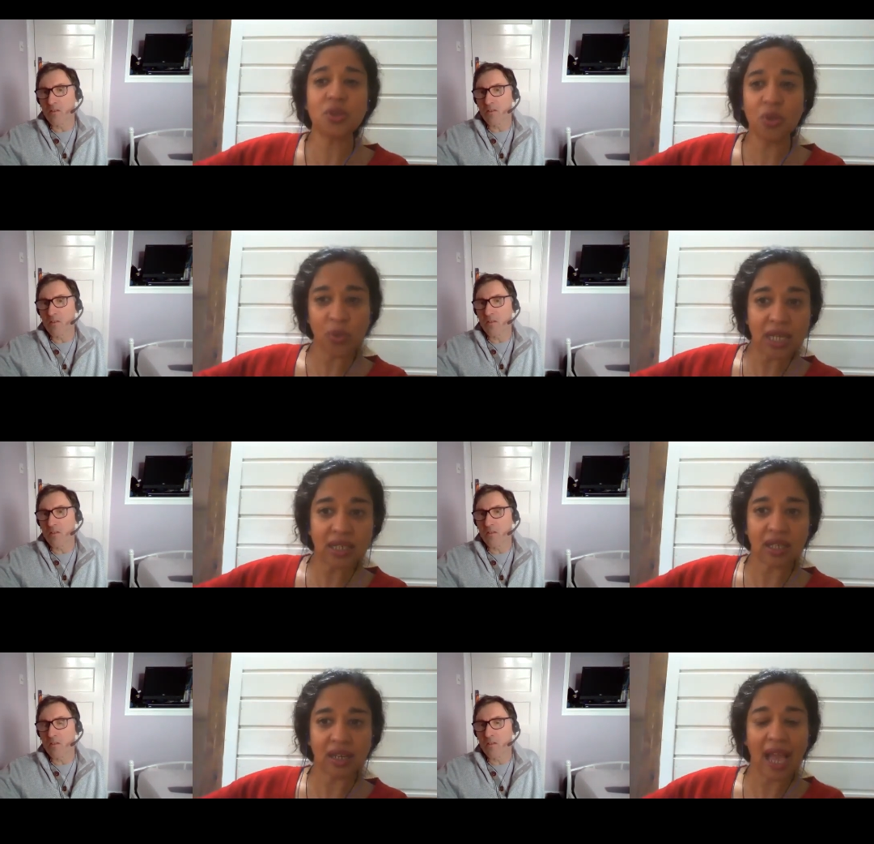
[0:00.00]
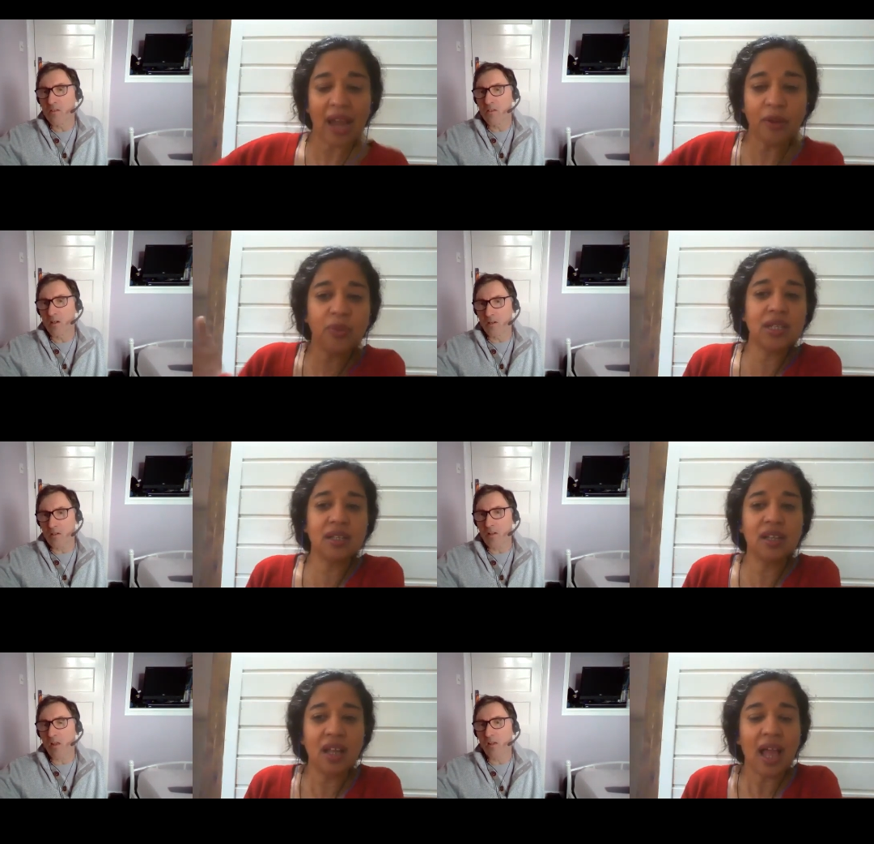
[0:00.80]
Speaker 1: to awaken. And
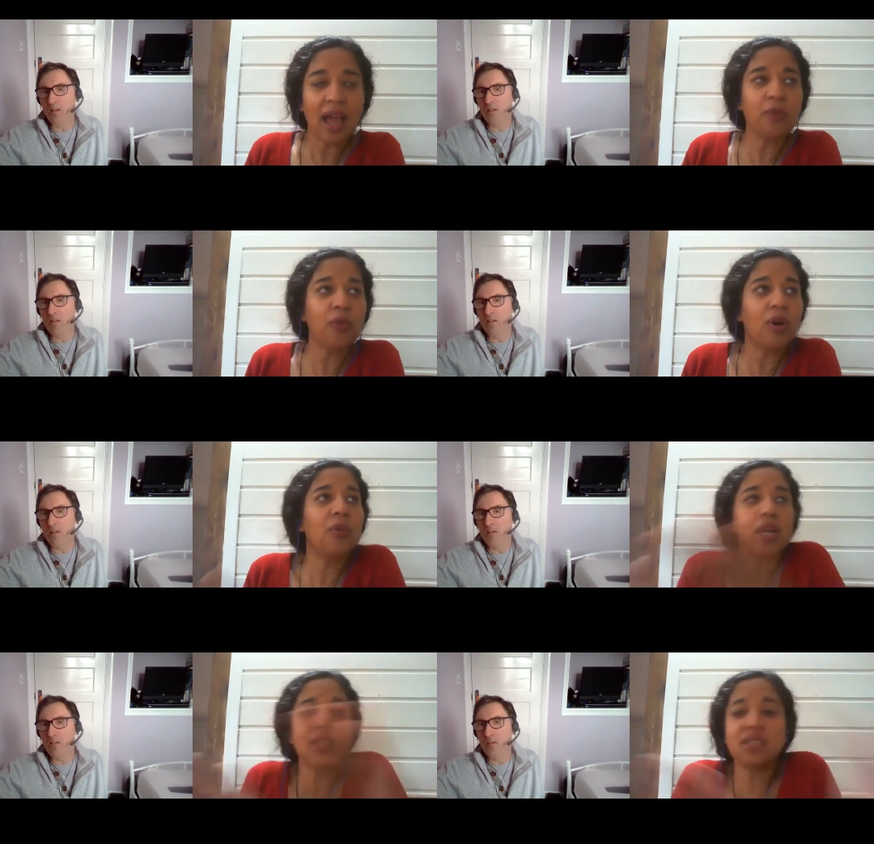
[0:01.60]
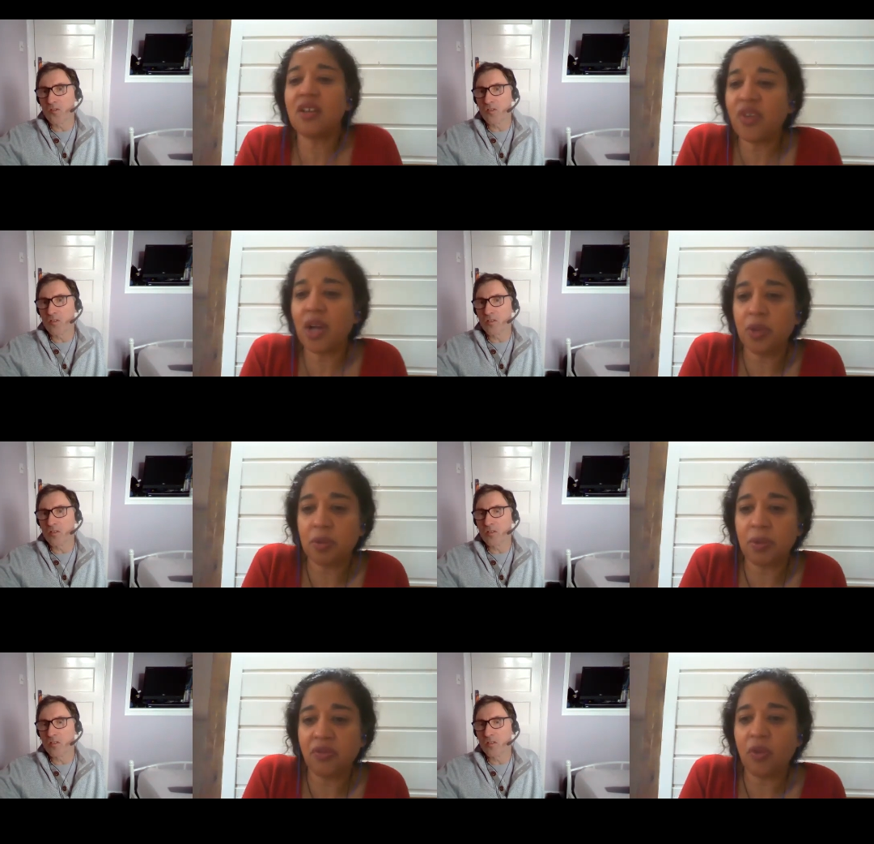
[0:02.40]
we, and what we identified with
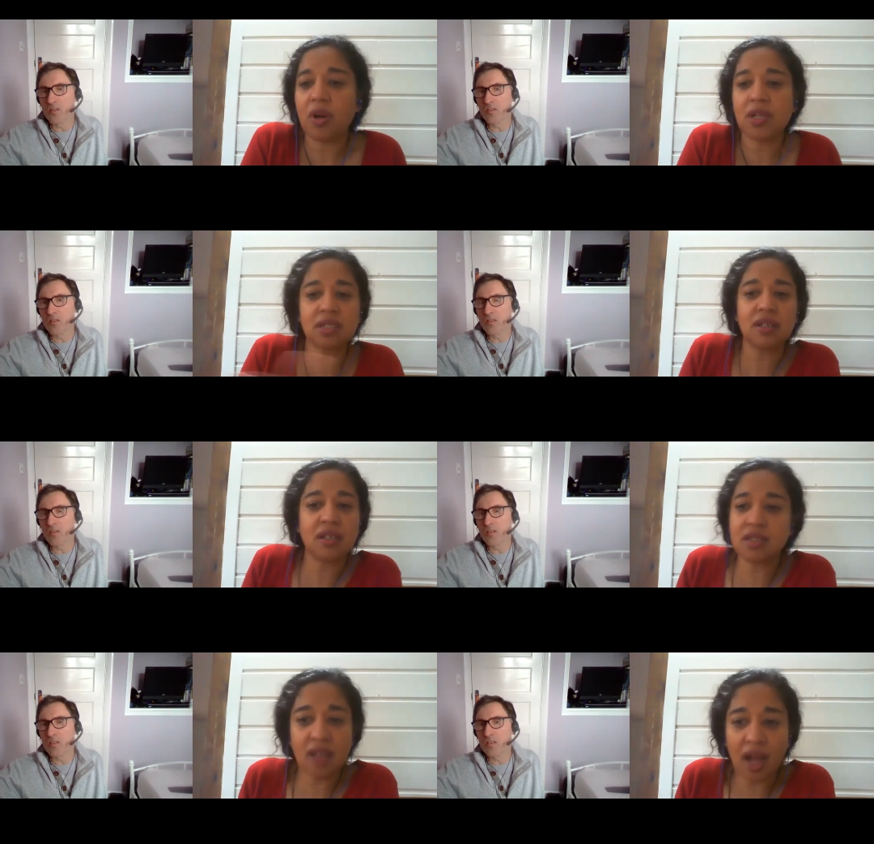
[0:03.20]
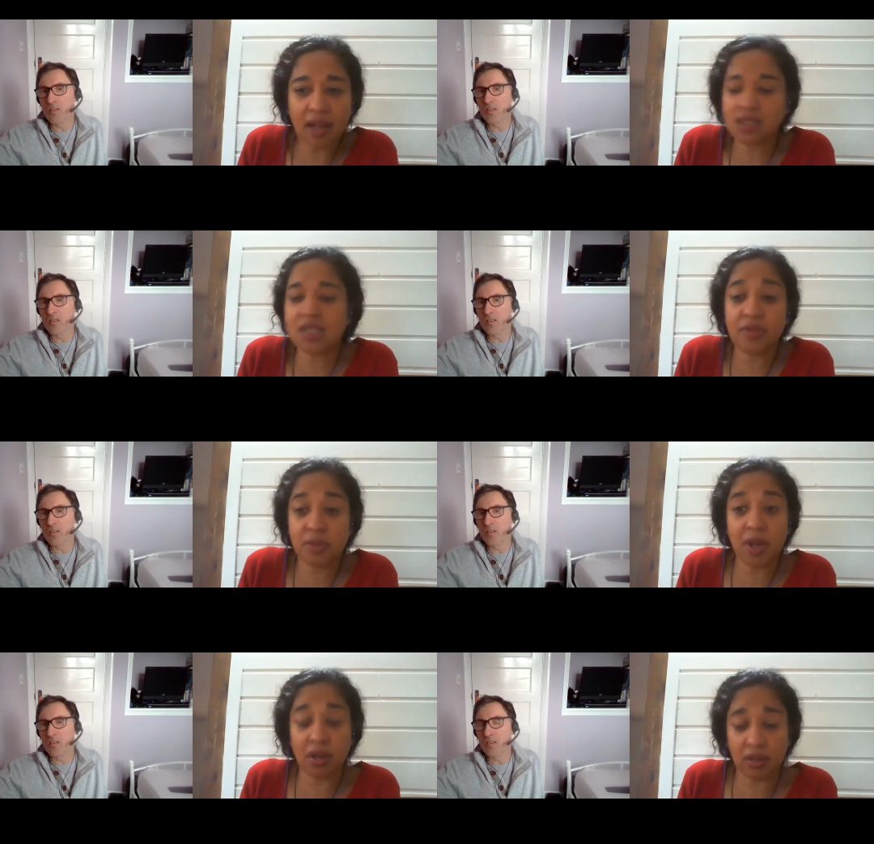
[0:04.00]
before is, is not, doesn't have
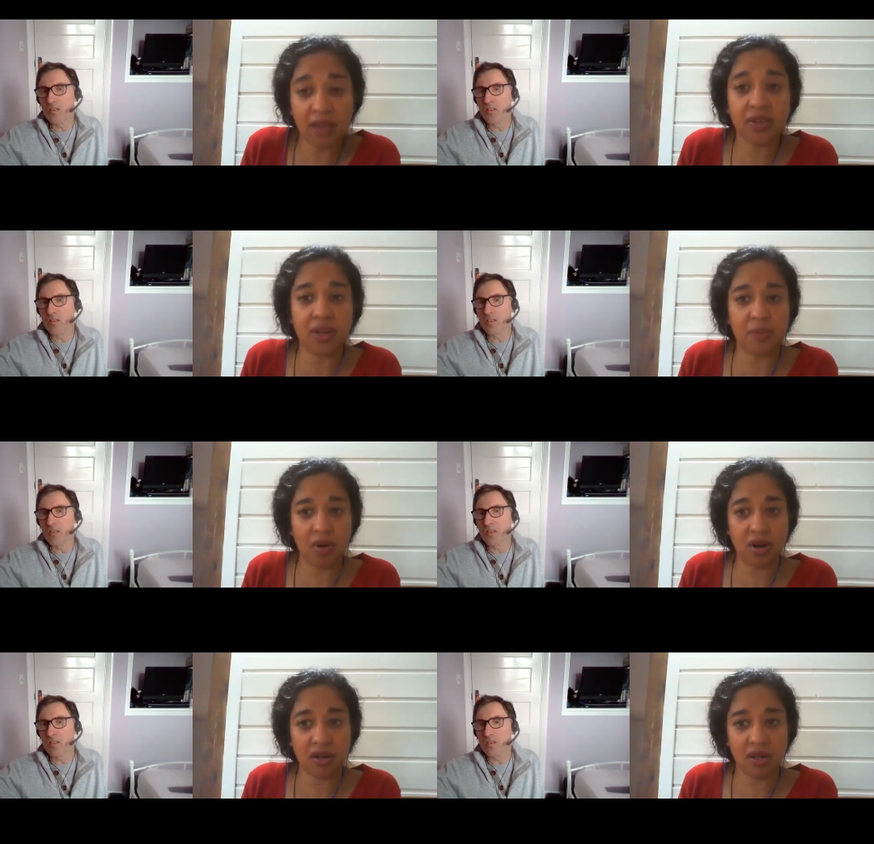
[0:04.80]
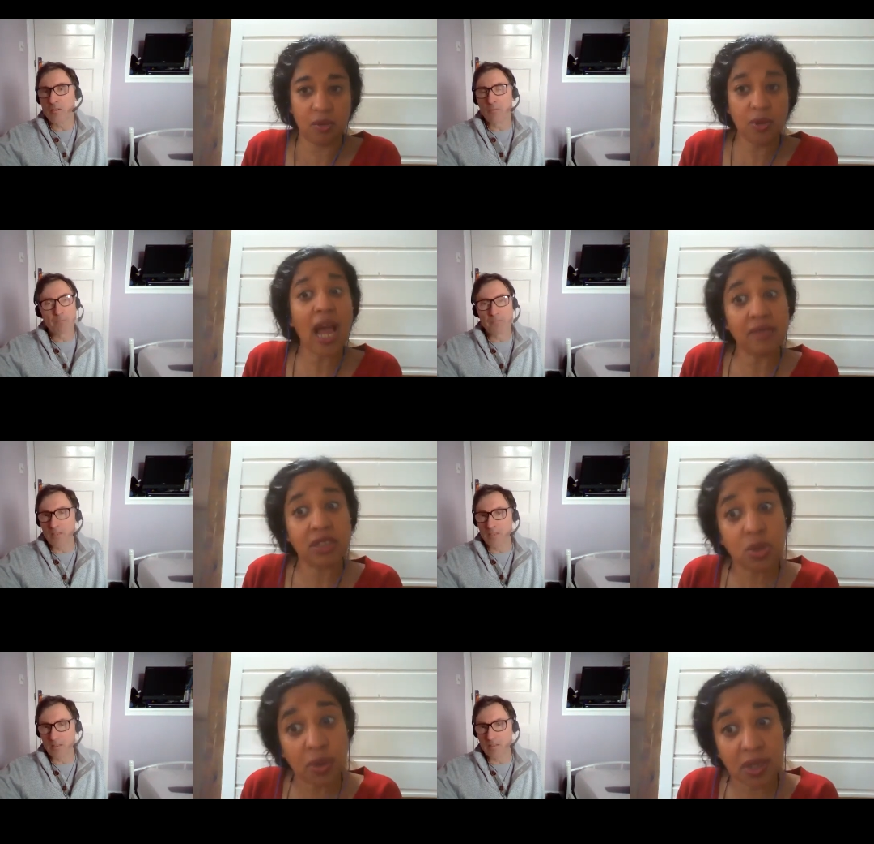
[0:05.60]
to be our
Speaker 2: life anymore. We have a
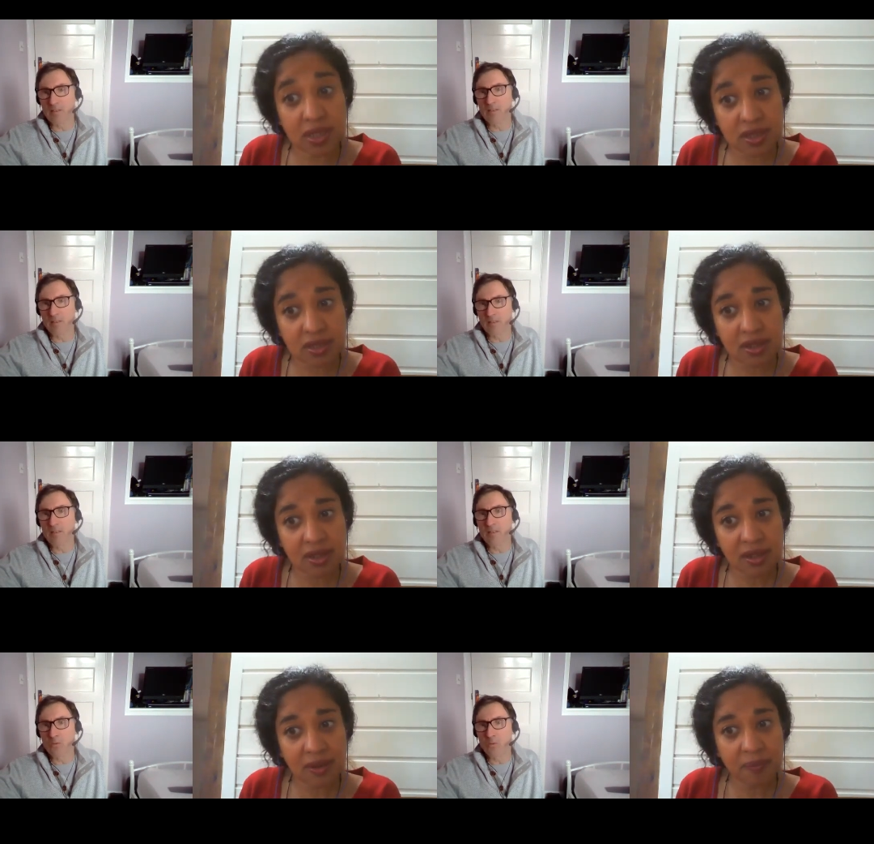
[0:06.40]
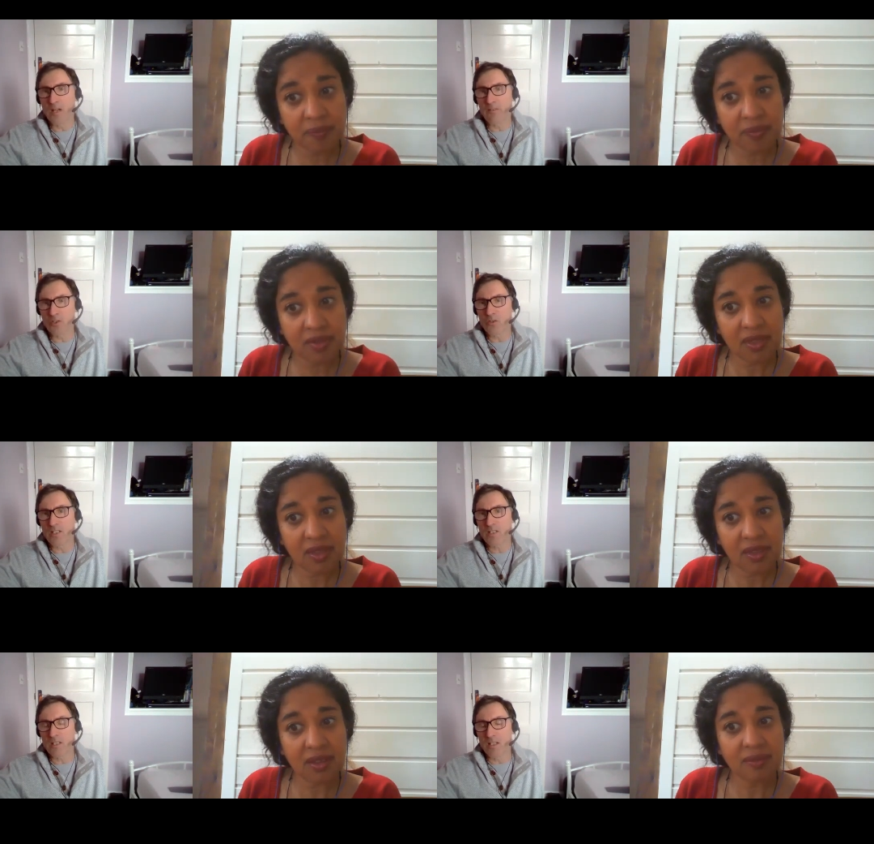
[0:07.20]
choice. We have a
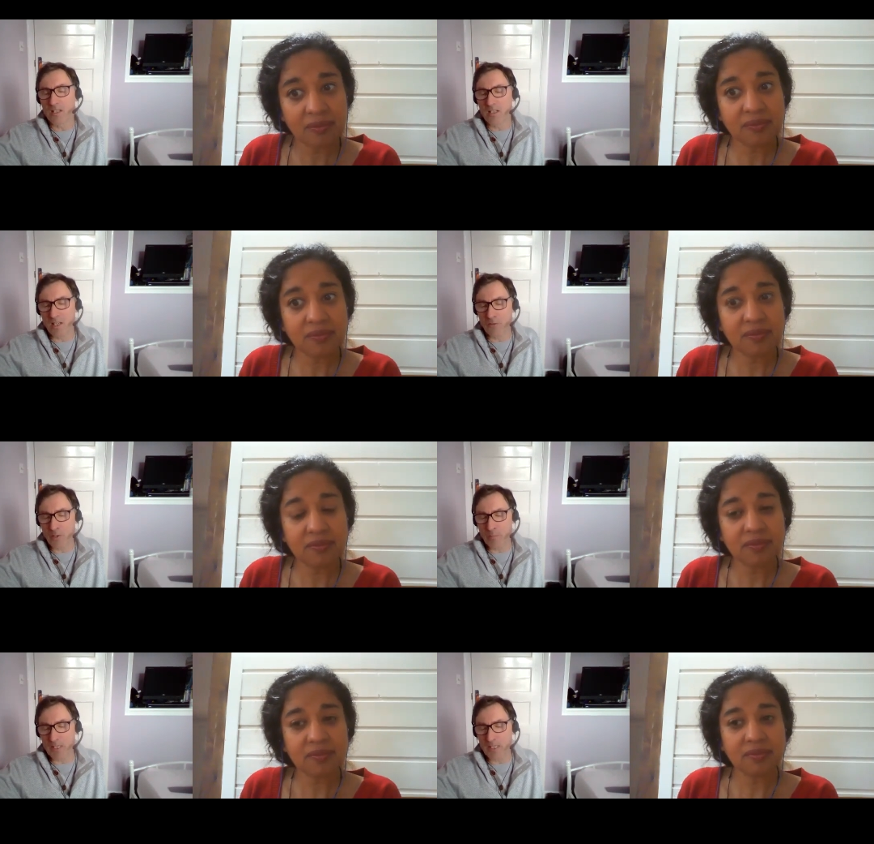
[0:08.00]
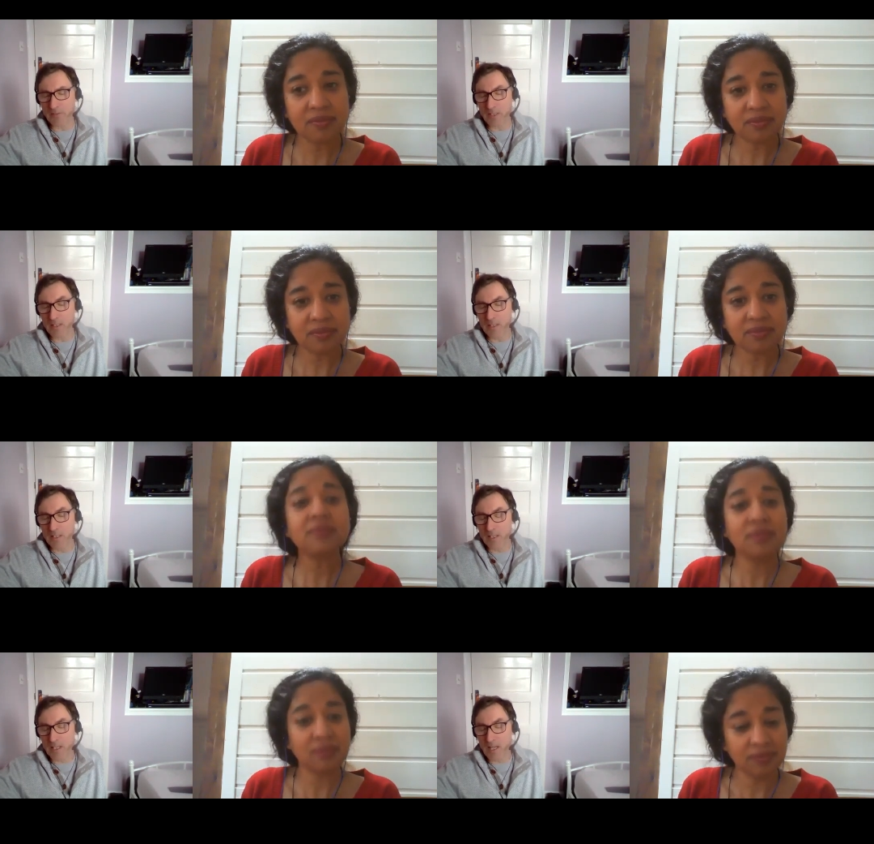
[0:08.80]
choice if we believe it.
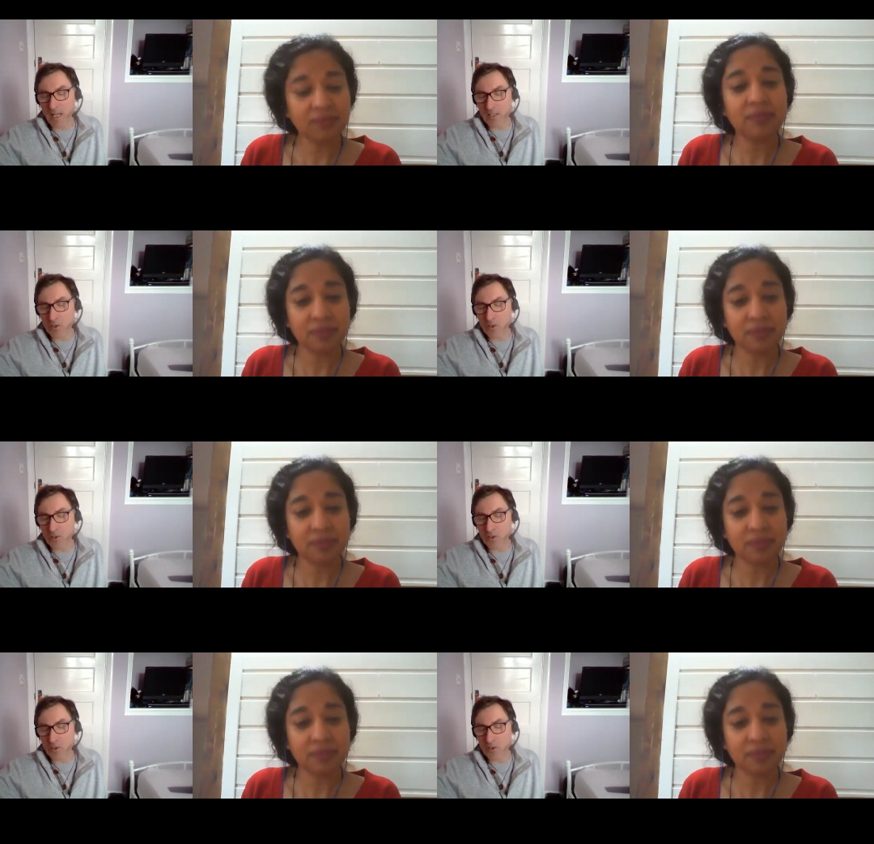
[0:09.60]
And